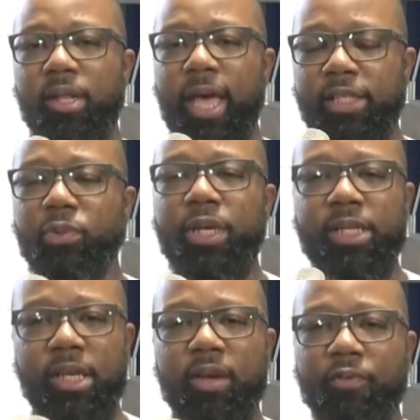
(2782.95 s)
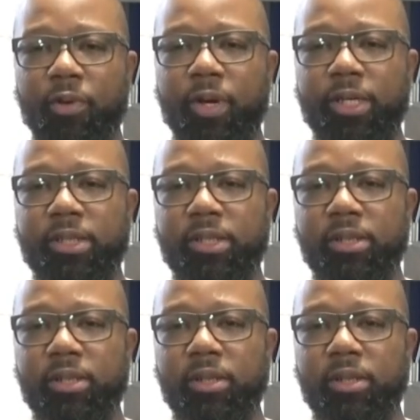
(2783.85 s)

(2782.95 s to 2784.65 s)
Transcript: That's what he did for us.